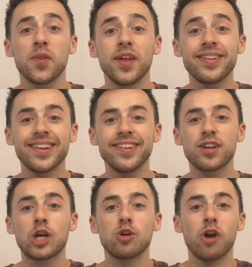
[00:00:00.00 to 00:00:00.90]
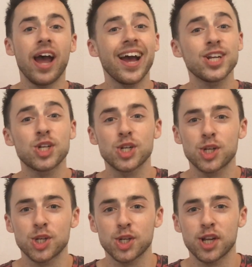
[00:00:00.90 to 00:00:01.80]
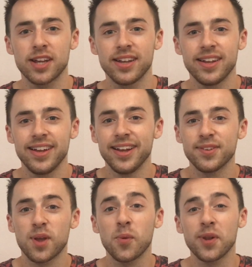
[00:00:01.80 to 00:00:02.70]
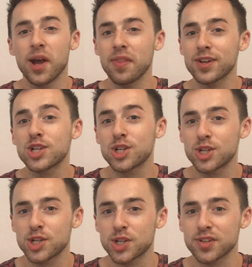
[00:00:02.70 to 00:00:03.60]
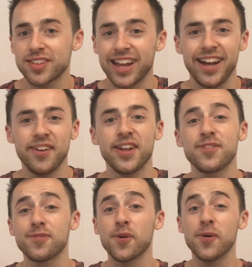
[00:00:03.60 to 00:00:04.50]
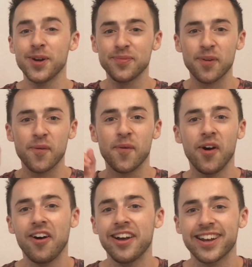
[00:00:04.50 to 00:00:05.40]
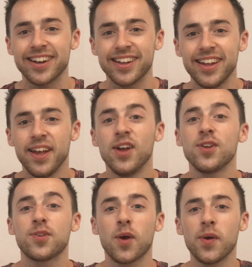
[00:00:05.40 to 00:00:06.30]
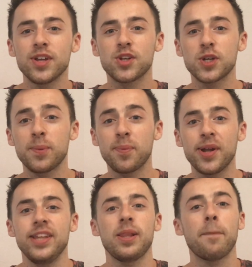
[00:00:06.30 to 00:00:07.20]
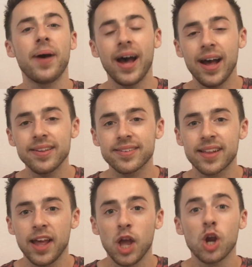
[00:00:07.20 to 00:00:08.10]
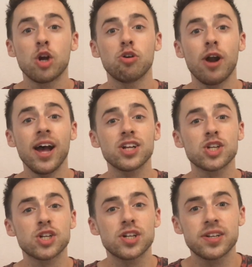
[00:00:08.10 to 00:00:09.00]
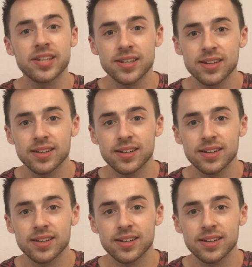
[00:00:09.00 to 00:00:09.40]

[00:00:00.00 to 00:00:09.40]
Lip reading: this is crash. So we know the sh sound is rule number 1. So it should be in the past crashed